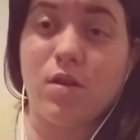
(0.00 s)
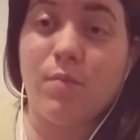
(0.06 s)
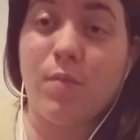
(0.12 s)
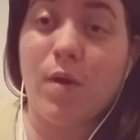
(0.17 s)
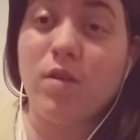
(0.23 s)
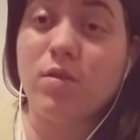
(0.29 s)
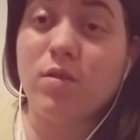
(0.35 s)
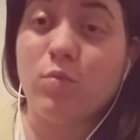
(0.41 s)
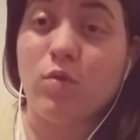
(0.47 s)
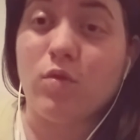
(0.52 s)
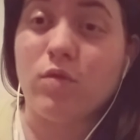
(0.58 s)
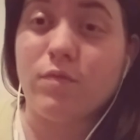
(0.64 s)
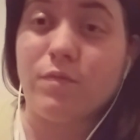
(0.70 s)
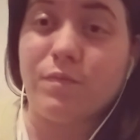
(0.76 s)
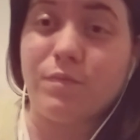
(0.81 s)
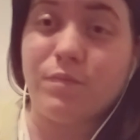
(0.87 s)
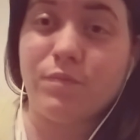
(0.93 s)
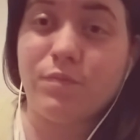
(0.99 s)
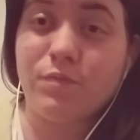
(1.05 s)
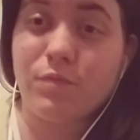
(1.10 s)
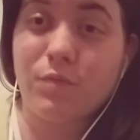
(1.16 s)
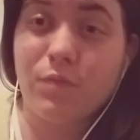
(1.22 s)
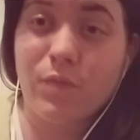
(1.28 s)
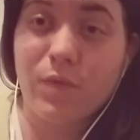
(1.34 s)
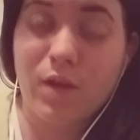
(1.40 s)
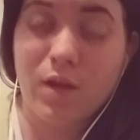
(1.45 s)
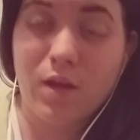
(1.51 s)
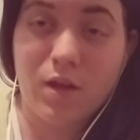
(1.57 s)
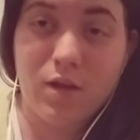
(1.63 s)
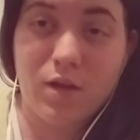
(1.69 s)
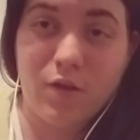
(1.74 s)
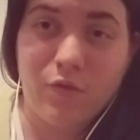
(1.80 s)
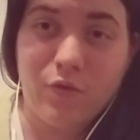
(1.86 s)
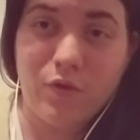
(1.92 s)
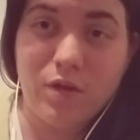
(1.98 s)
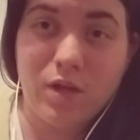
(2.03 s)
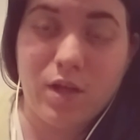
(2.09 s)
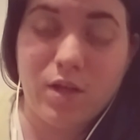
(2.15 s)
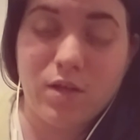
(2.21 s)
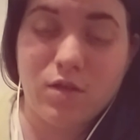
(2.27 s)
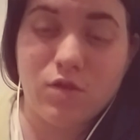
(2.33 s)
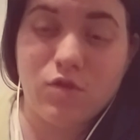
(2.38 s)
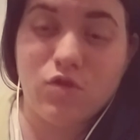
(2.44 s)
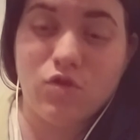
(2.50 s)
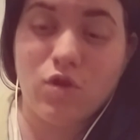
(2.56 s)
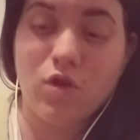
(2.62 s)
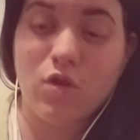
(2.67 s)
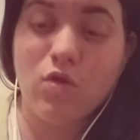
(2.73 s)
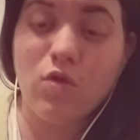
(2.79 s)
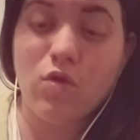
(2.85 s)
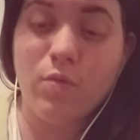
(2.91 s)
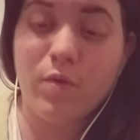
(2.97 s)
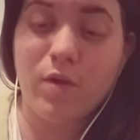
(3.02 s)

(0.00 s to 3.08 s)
possible. And every day is a struggle,